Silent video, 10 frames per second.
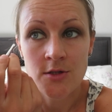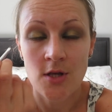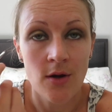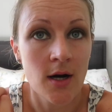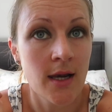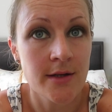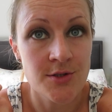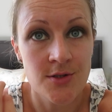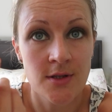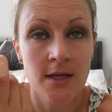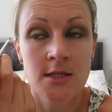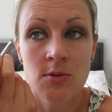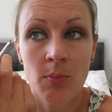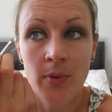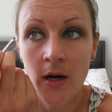So I like to do this
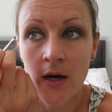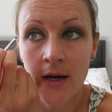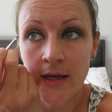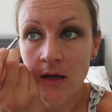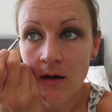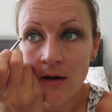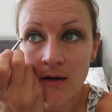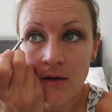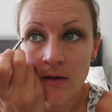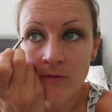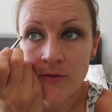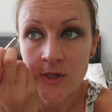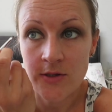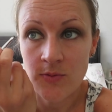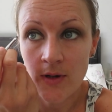by, I kind of
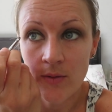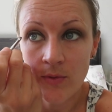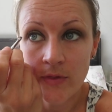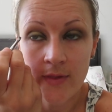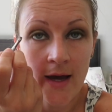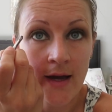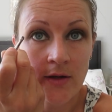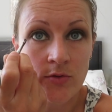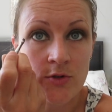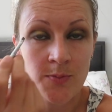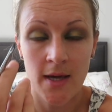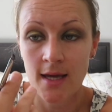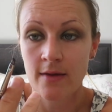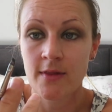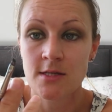judge where I want the angle to
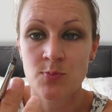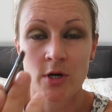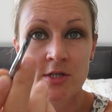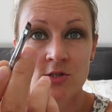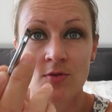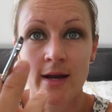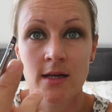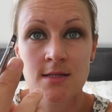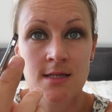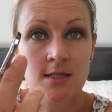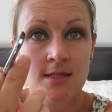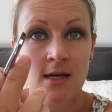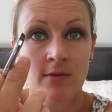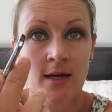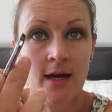be, and this brush is great because it does
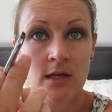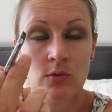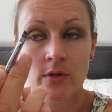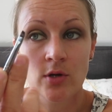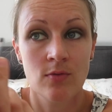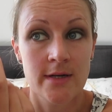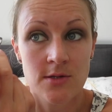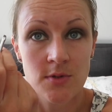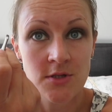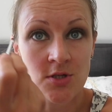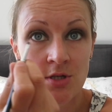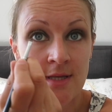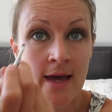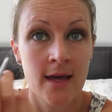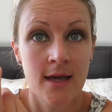have an angle on it already, which just
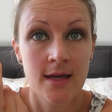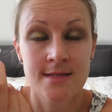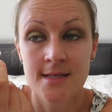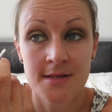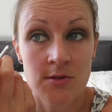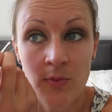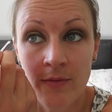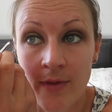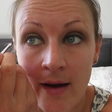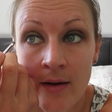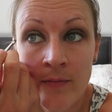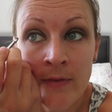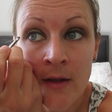assists with that.